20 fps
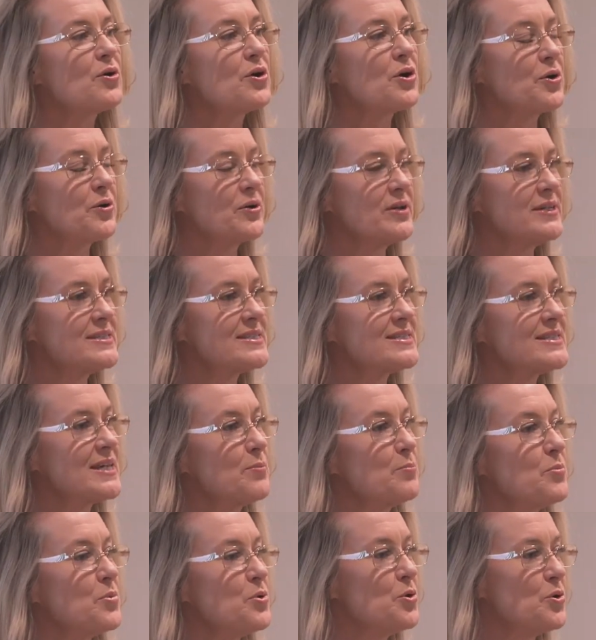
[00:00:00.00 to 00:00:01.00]
currency
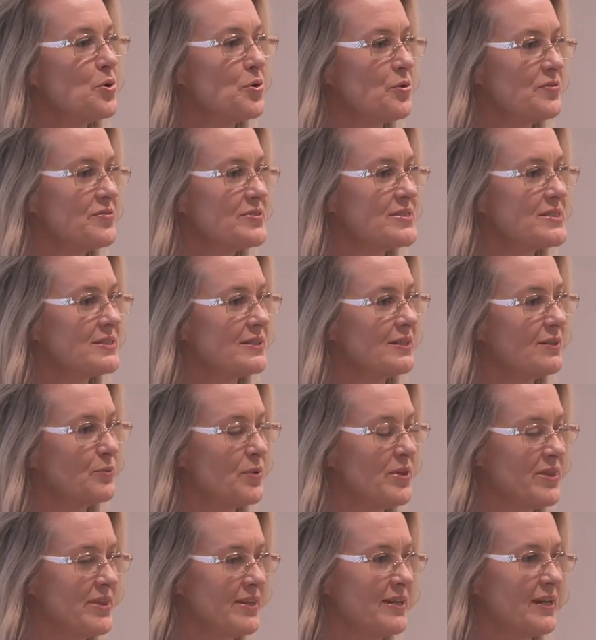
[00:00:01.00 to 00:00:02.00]
moves
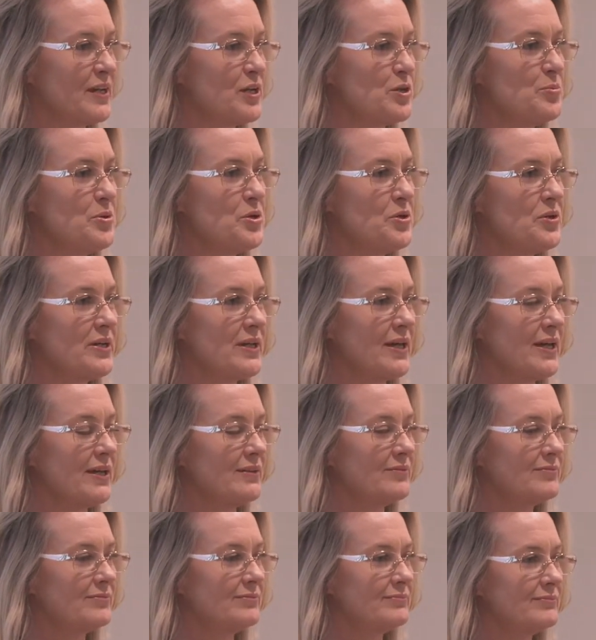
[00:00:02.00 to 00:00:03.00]
within a community.
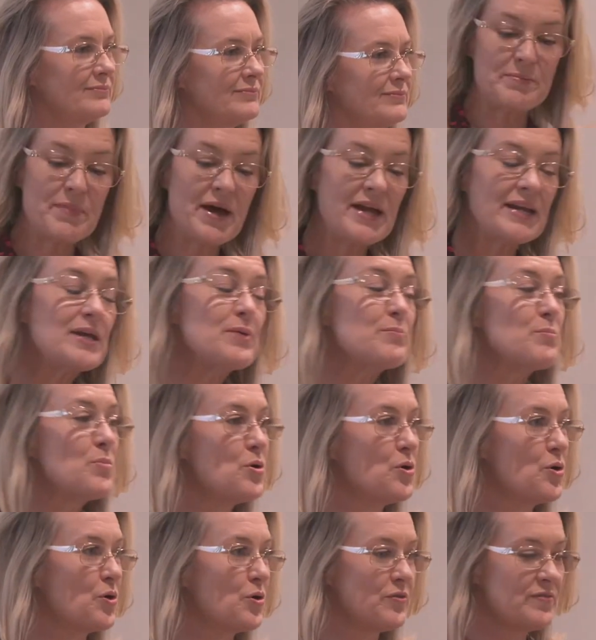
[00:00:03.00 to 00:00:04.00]
The money
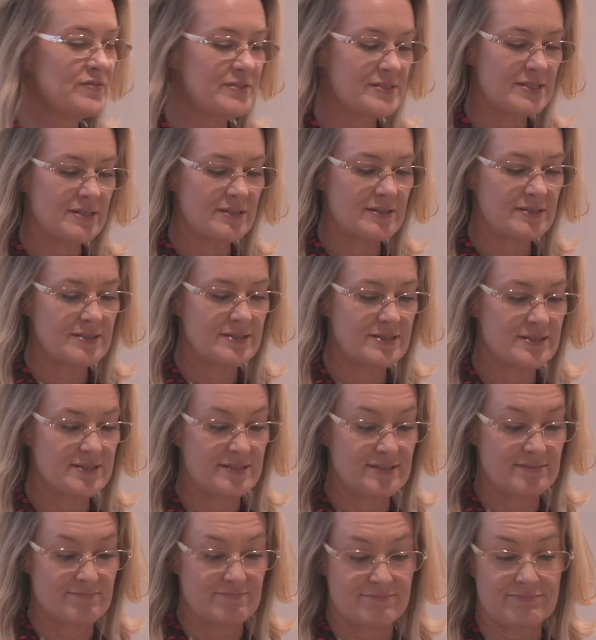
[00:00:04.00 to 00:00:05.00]
moves
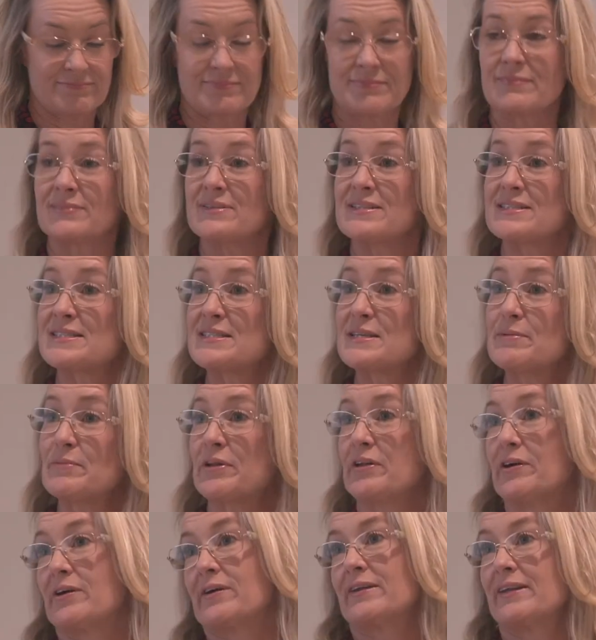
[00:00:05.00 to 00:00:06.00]

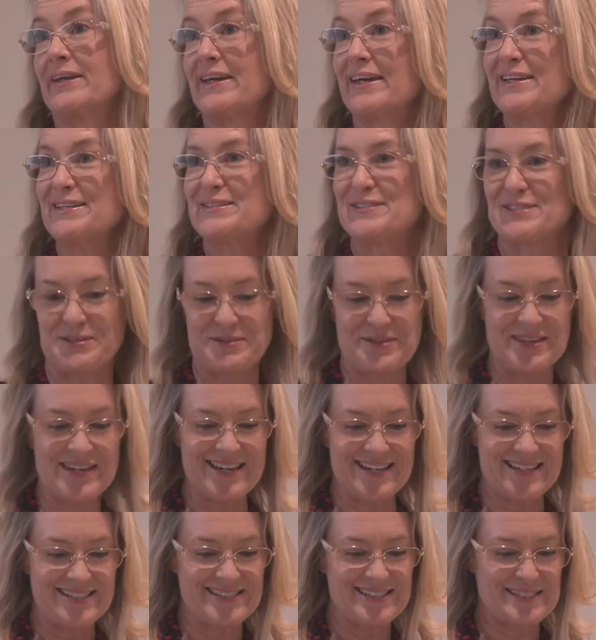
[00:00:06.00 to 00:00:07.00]
similarly to
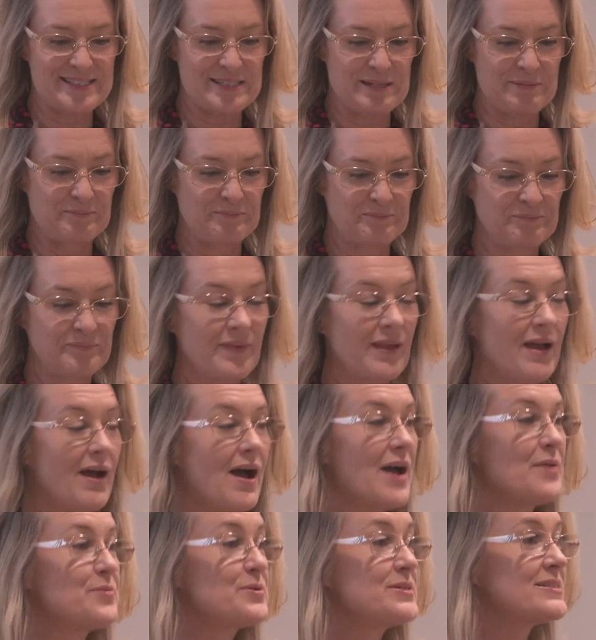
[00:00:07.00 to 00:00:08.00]
this.
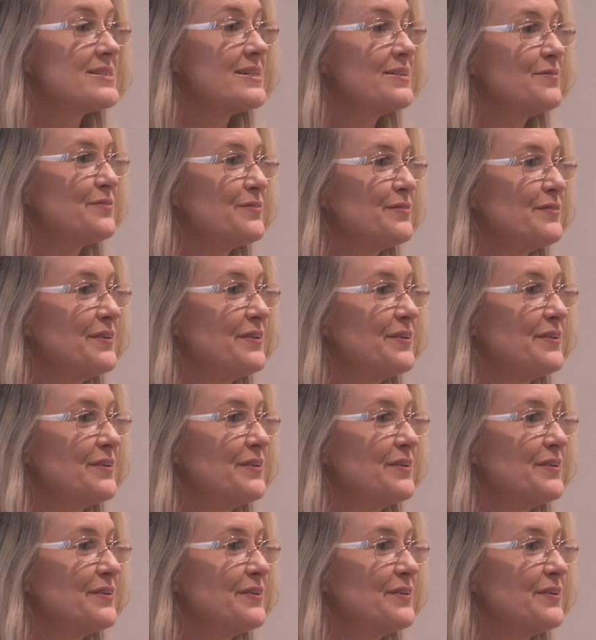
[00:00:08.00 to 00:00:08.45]
I received